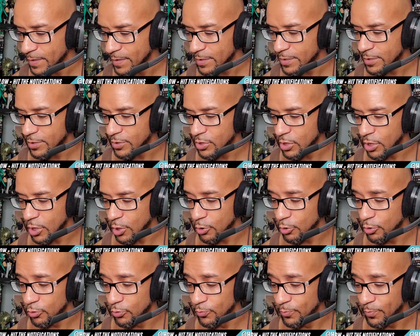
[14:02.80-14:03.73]

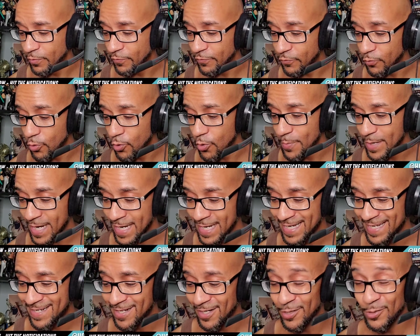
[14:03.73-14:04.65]
Cesaro performed
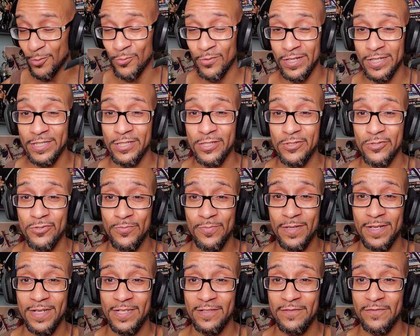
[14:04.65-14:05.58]
a gut-wrench
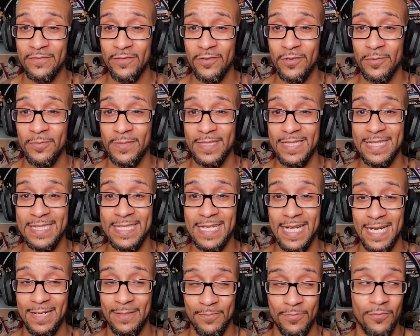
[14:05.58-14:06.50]
suplex from the
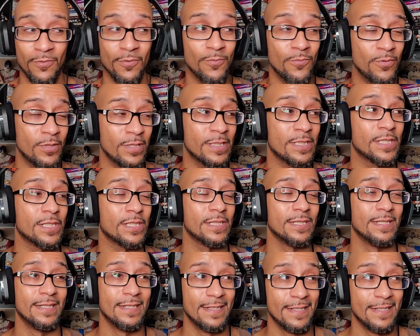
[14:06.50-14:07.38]
top rope, which,